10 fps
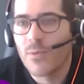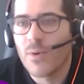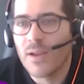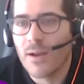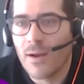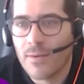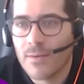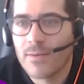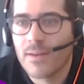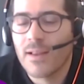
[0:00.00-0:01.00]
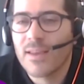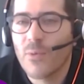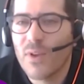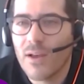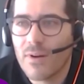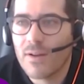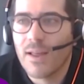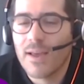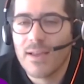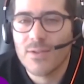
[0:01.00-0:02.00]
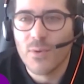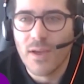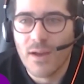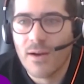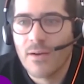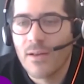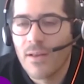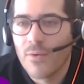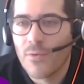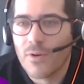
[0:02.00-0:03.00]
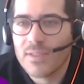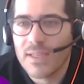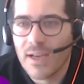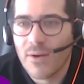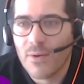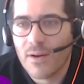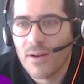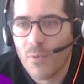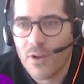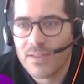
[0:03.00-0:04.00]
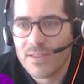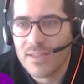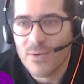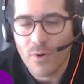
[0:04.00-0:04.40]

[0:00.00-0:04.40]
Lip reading: We are talking with our clients, we are forcing our presence